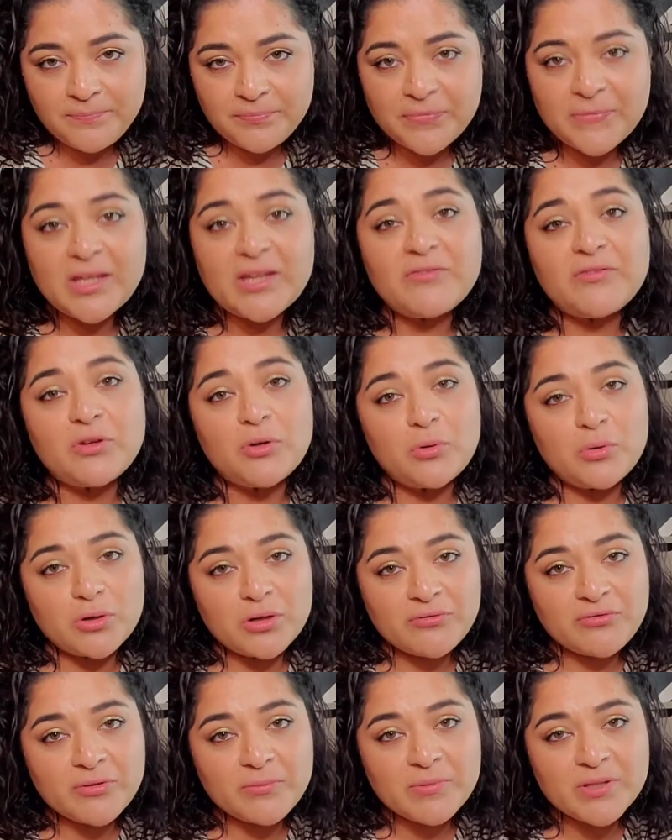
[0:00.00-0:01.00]
if you order
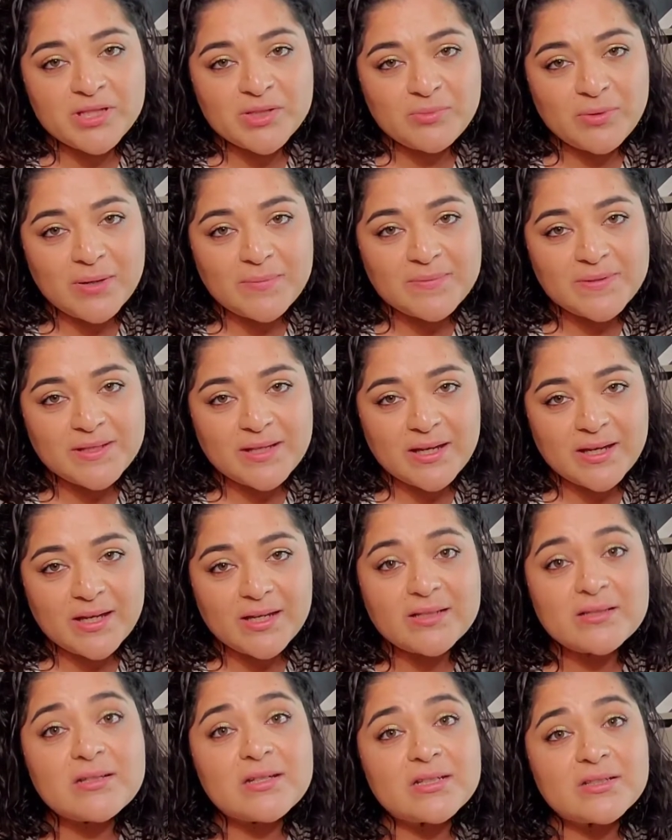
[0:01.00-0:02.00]
from his website,
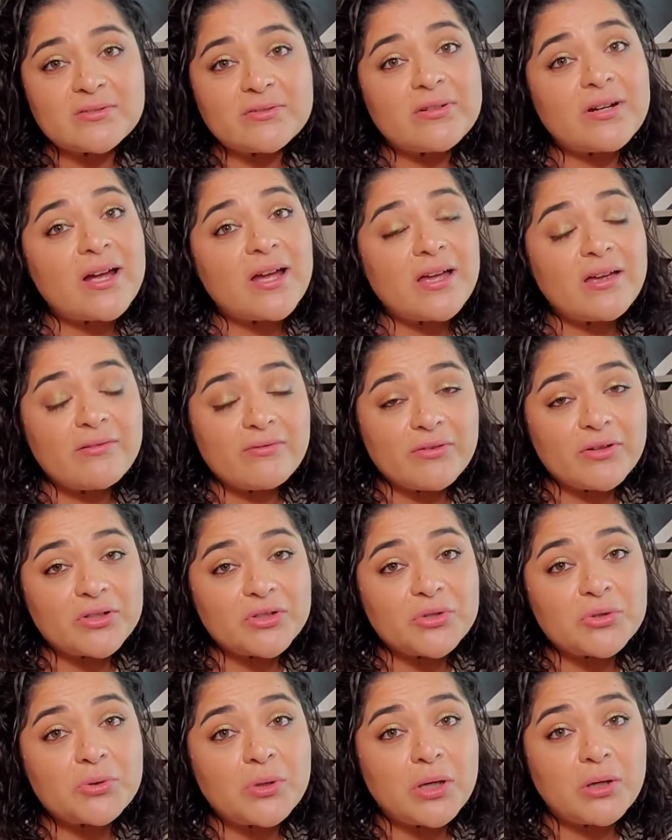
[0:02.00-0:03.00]
it takes forever
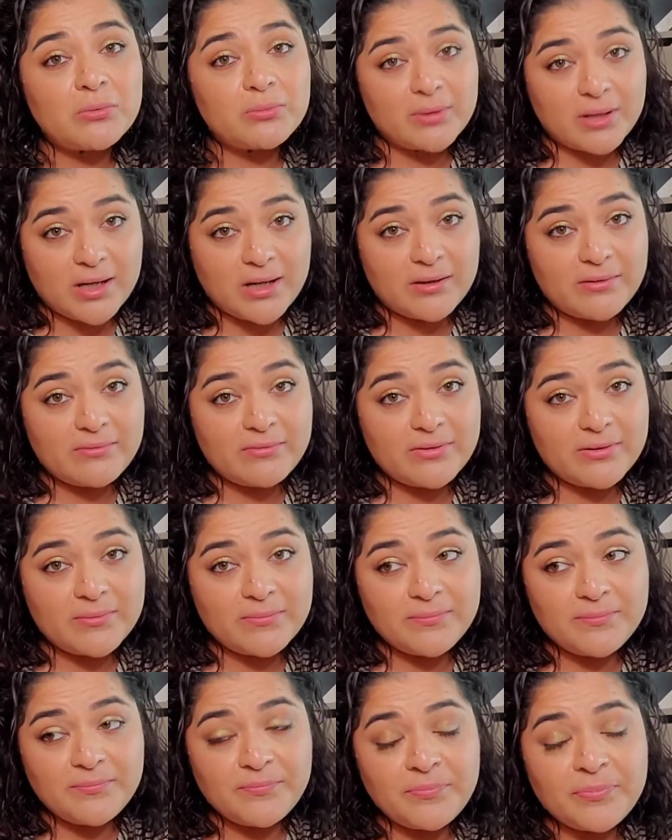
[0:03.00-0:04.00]
to arrive.
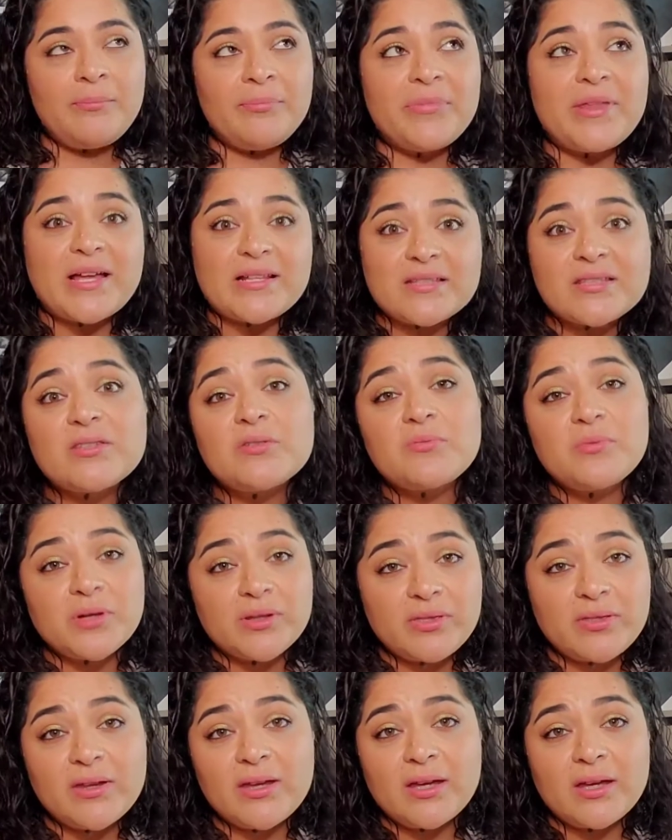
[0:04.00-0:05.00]
That's the one
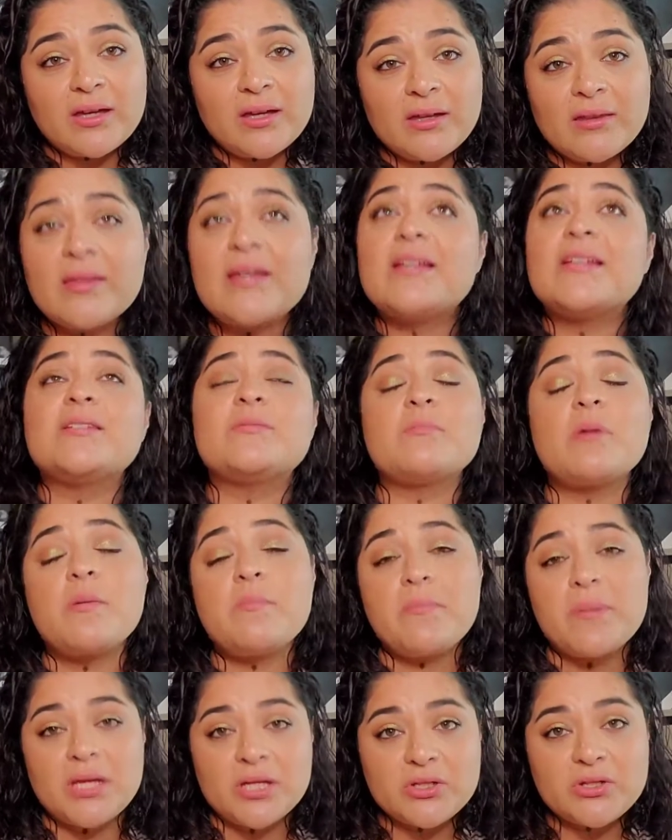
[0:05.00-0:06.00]
thing that is my
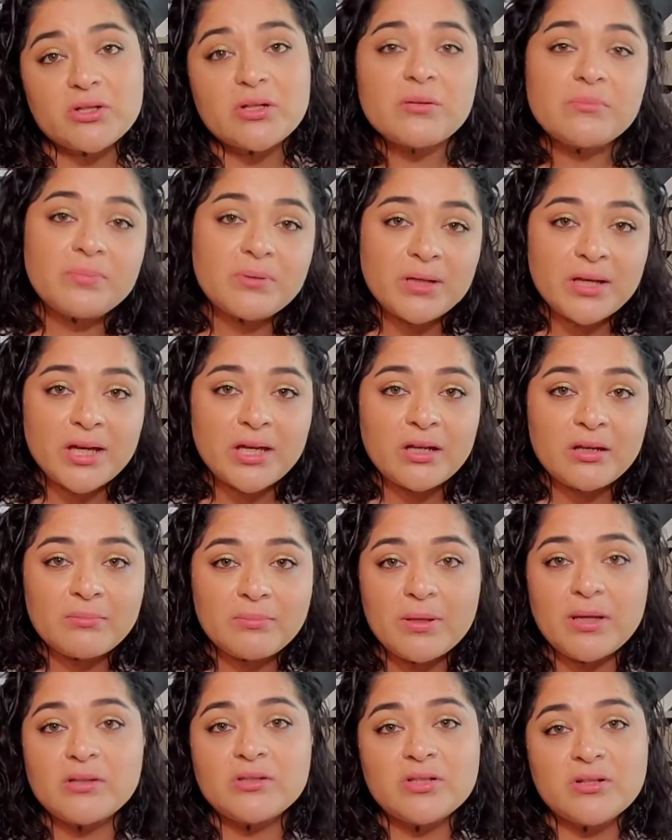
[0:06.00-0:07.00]
major complaint
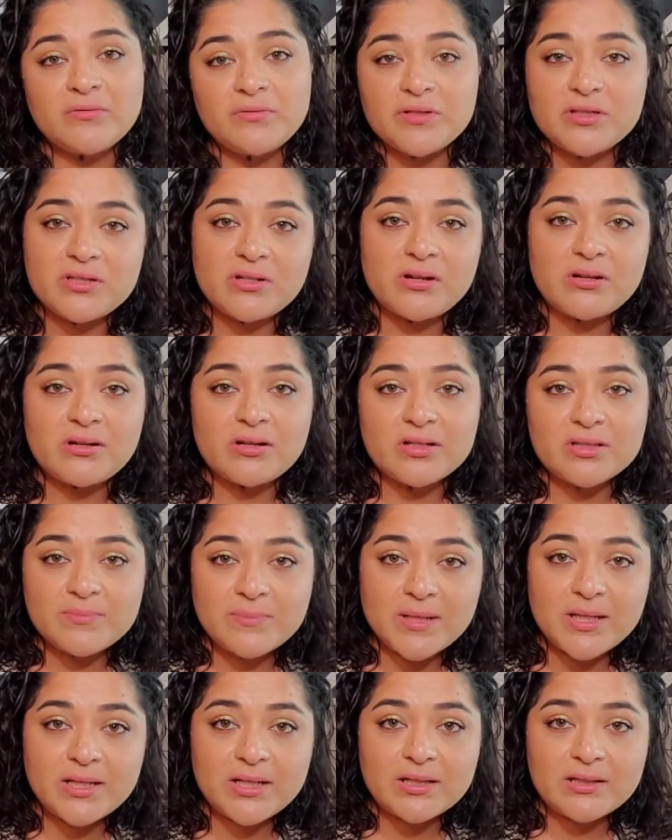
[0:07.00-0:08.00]
about Jeffreestar
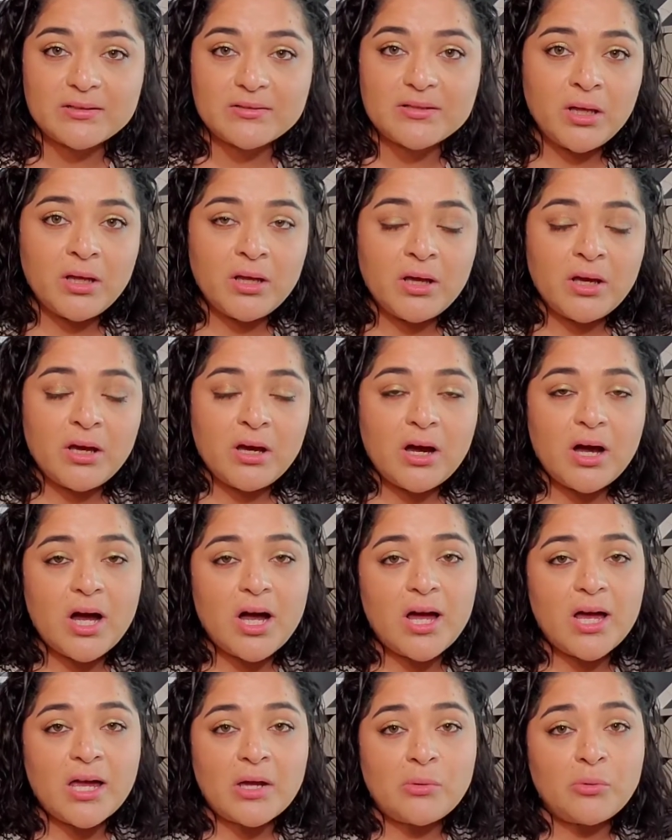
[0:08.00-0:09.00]
Cosmetics.
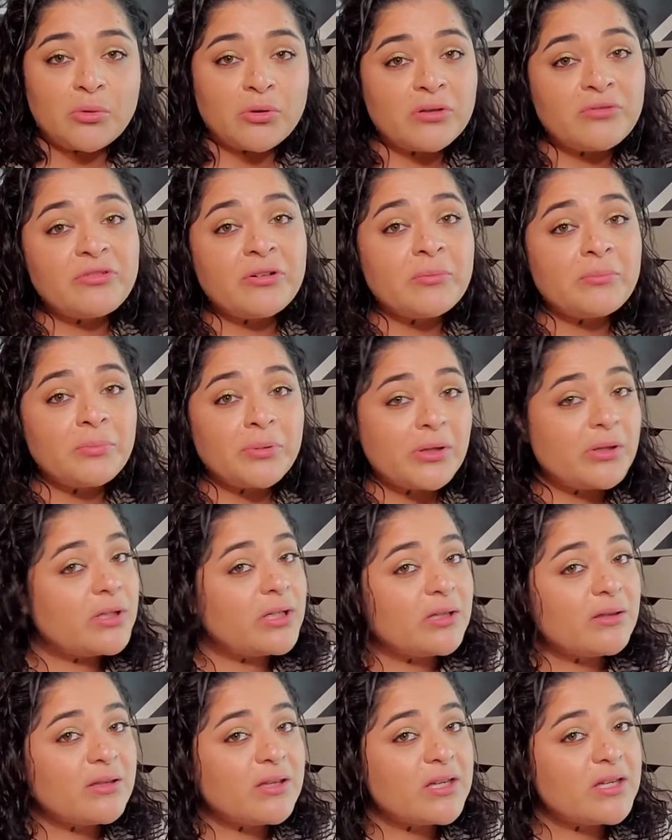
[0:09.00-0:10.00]
I order from
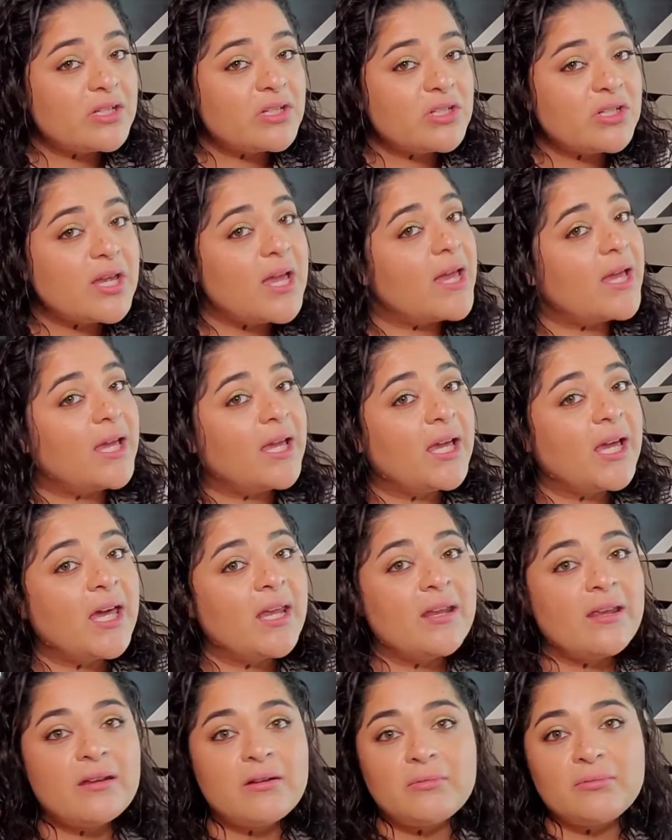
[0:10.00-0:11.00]
Beautylish and
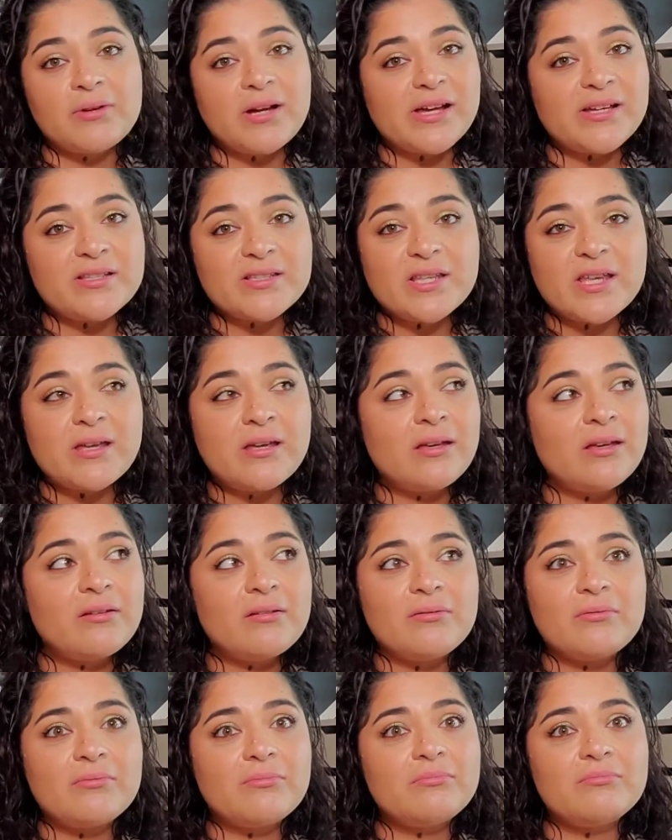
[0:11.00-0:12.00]
it arrives
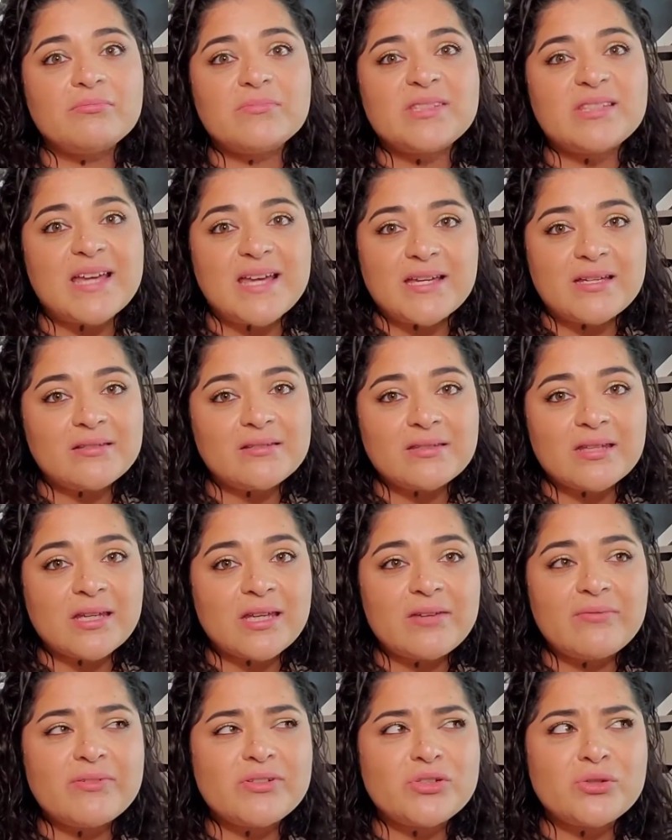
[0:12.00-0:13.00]
days, like
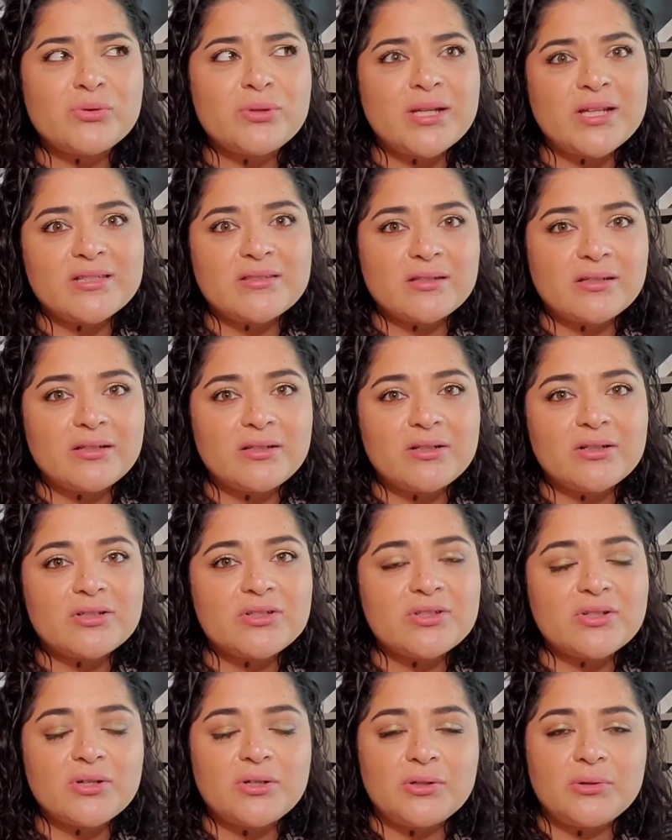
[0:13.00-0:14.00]
even 2 days later.
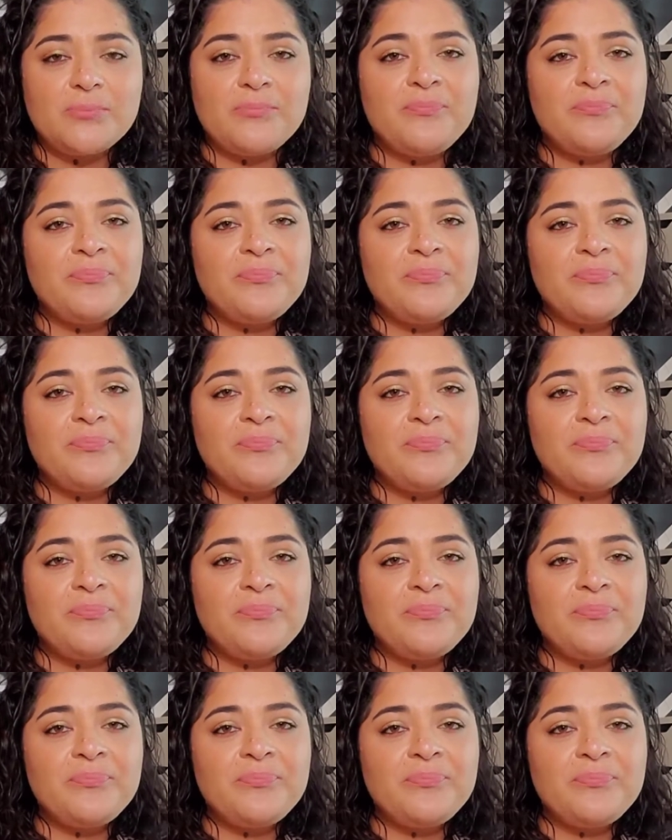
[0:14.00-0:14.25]
So